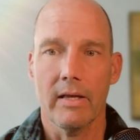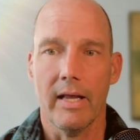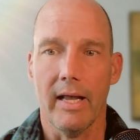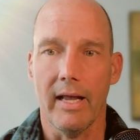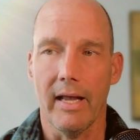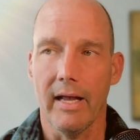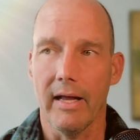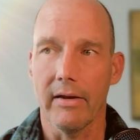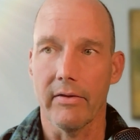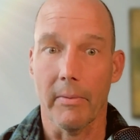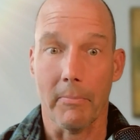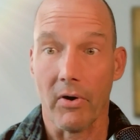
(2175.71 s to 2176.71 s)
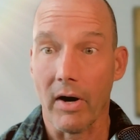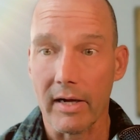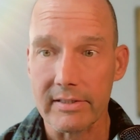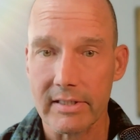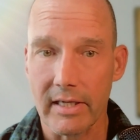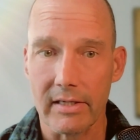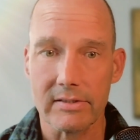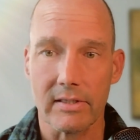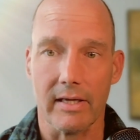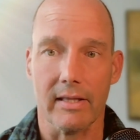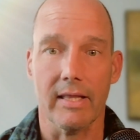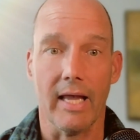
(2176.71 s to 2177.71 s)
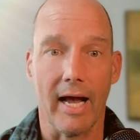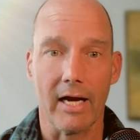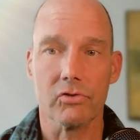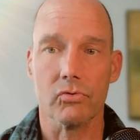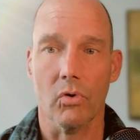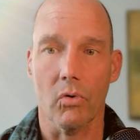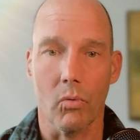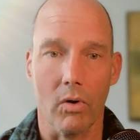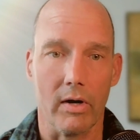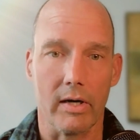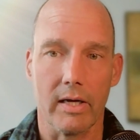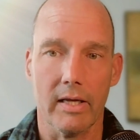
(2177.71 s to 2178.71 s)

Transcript: and the process, like the actual work.